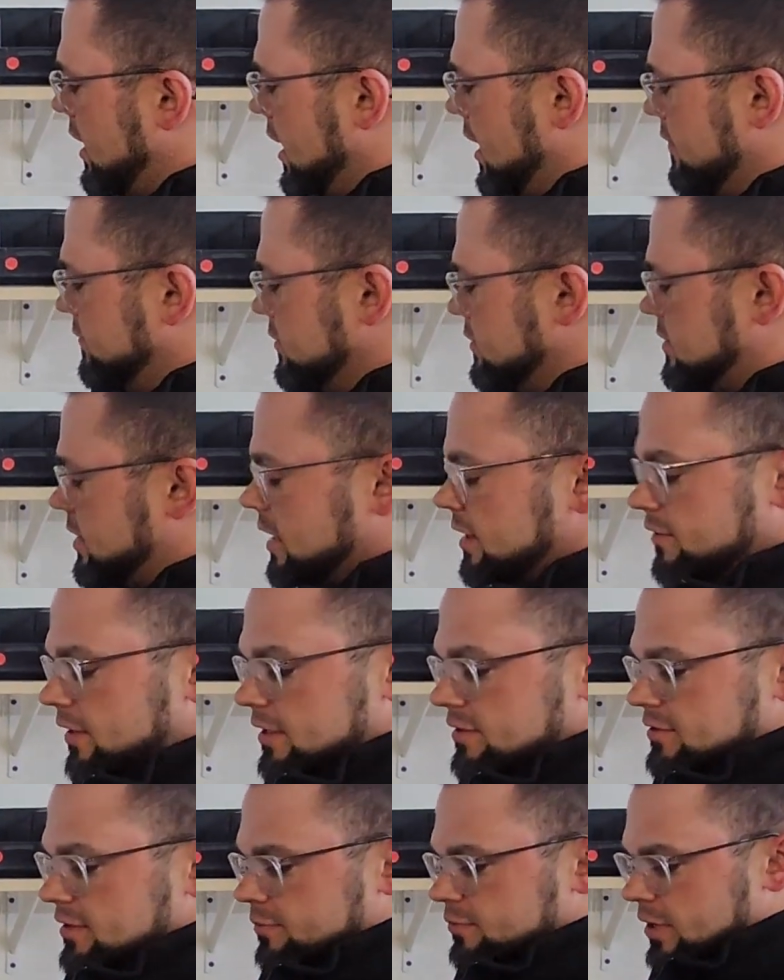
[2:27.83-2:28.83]
If you take
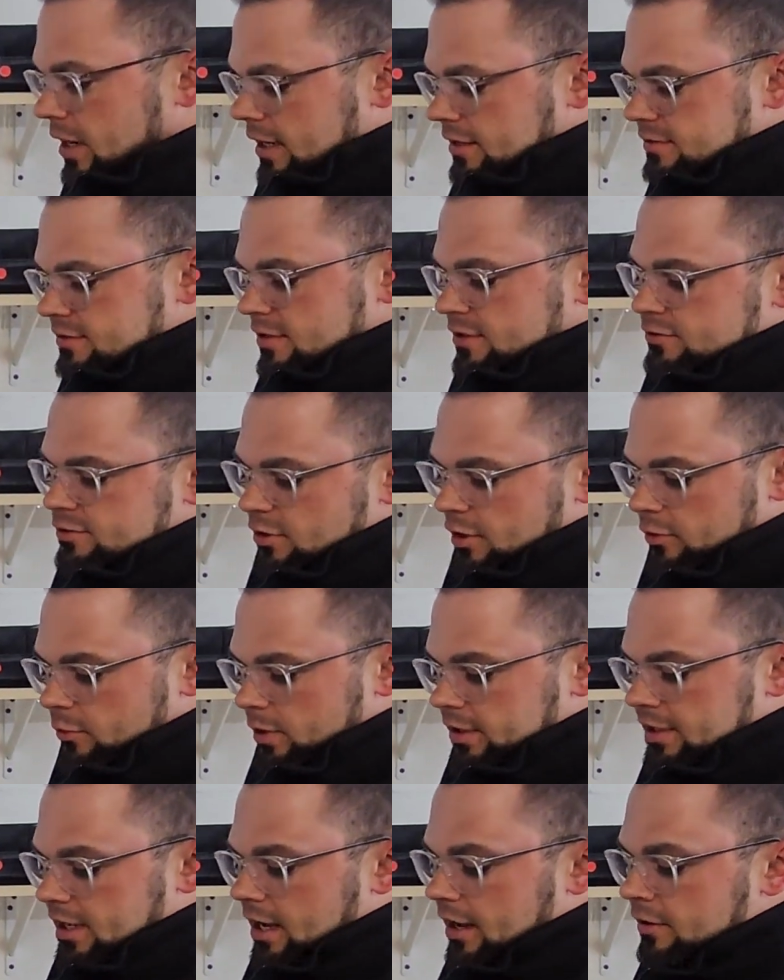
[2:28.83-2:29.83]
that zip tie and cinch it all the
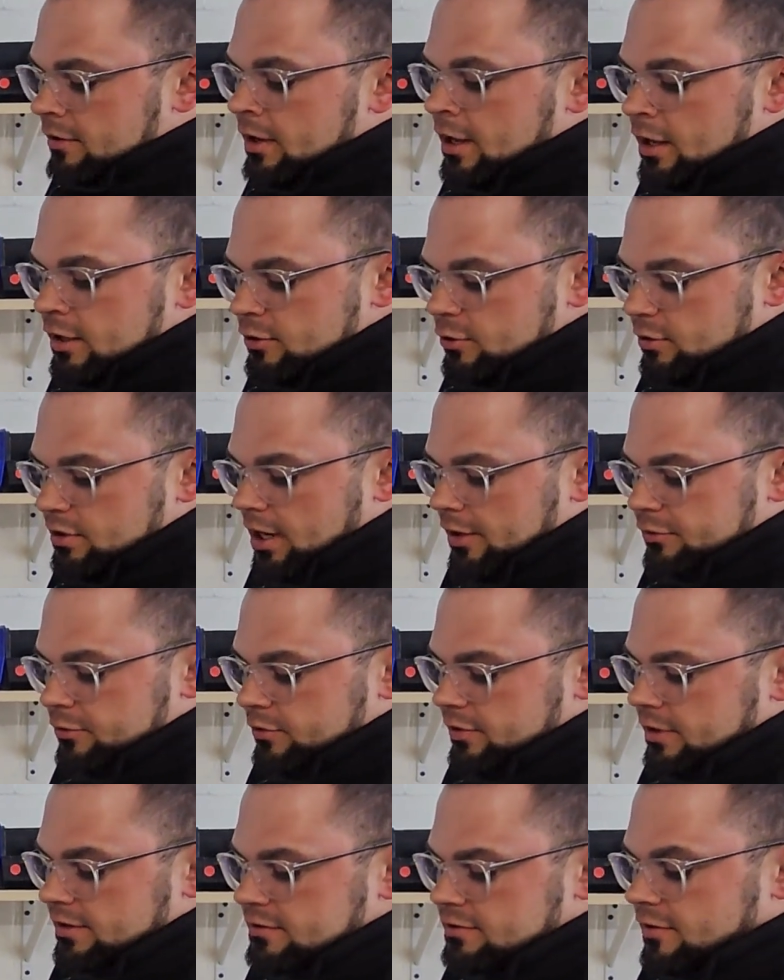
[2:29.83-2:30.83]
way down, you'll cut
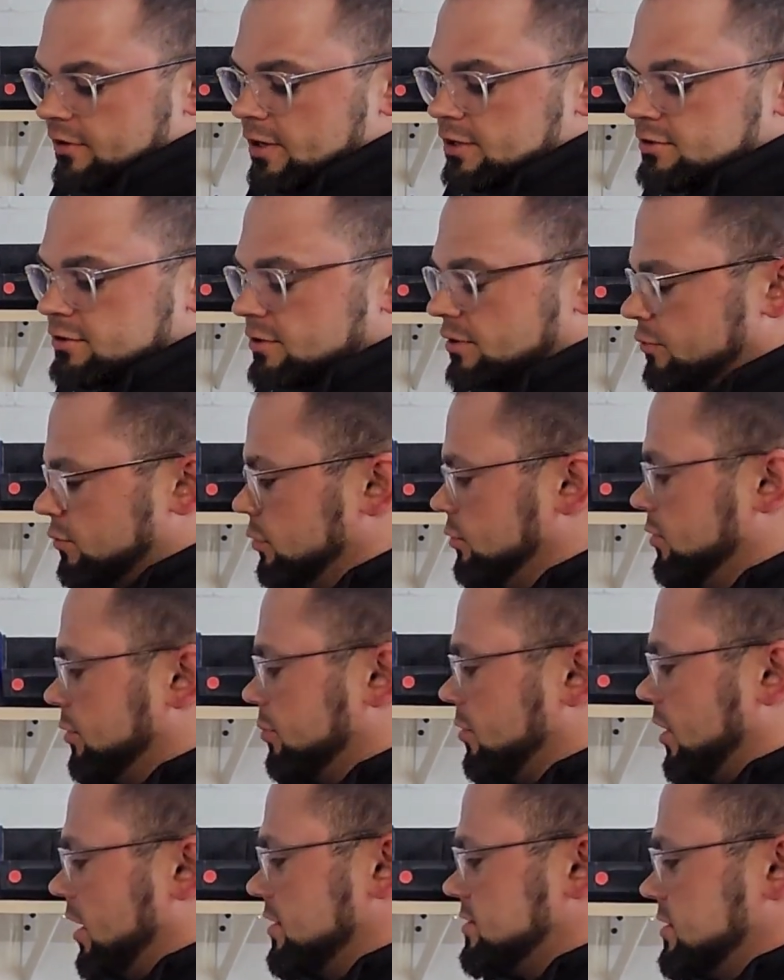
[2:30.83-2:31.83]
through the insulation and ruin the
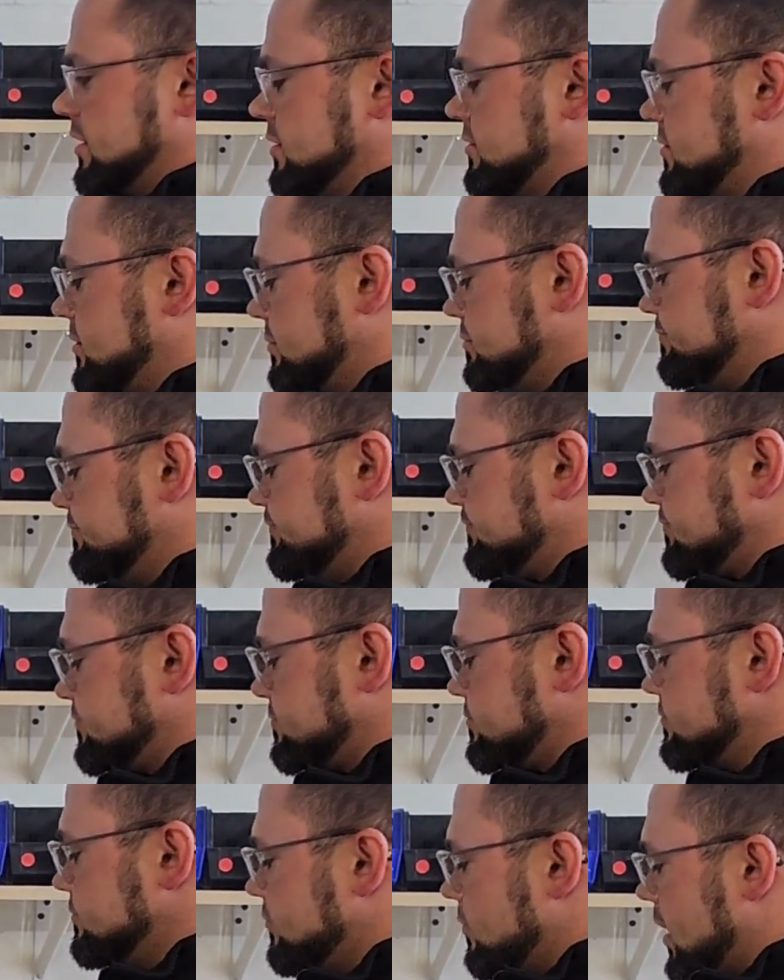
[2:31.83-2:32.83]
process.
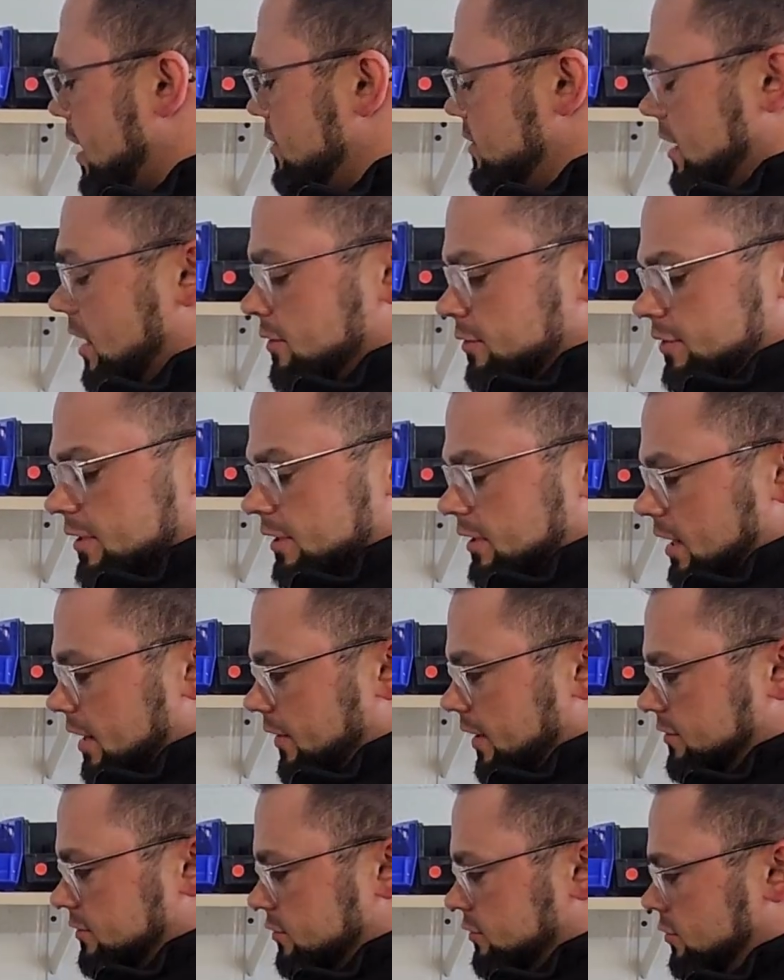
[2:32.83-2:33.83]
The other thing that I
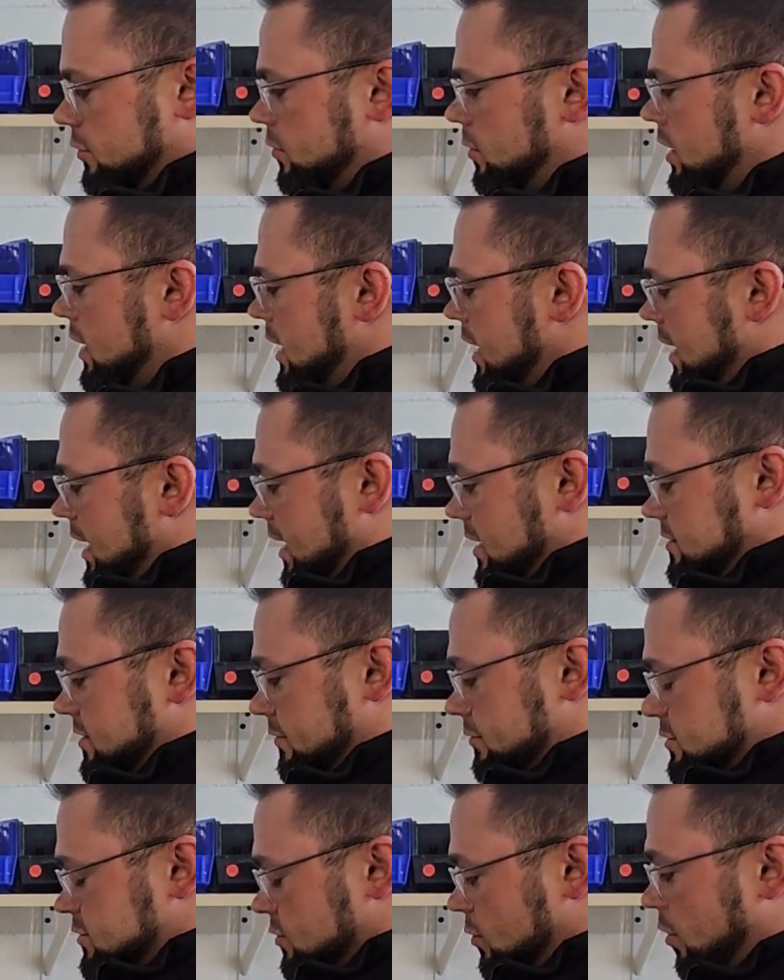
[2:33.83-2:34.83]
like to do is
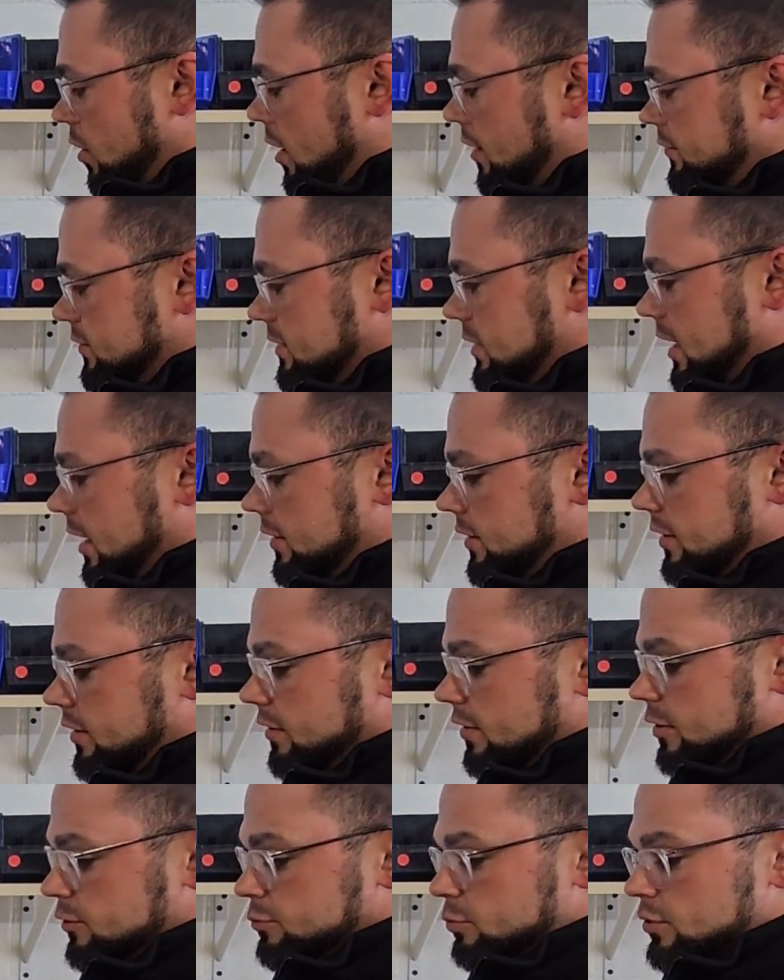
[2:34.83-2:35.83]
every so often down
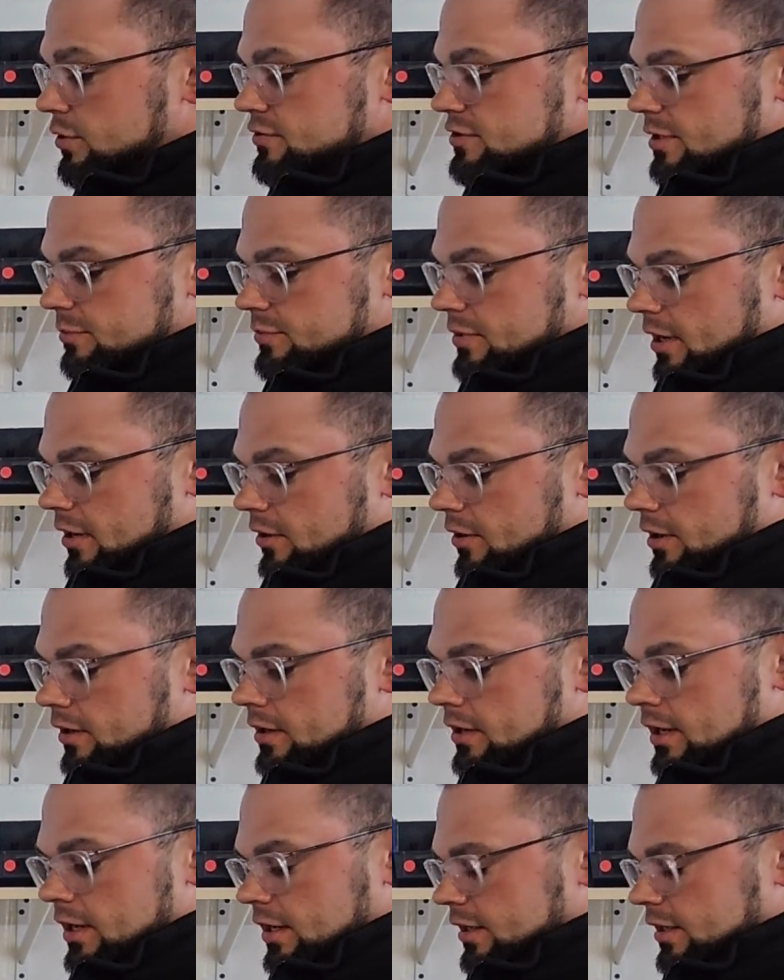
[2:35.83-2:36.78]
here is put a zip tie on.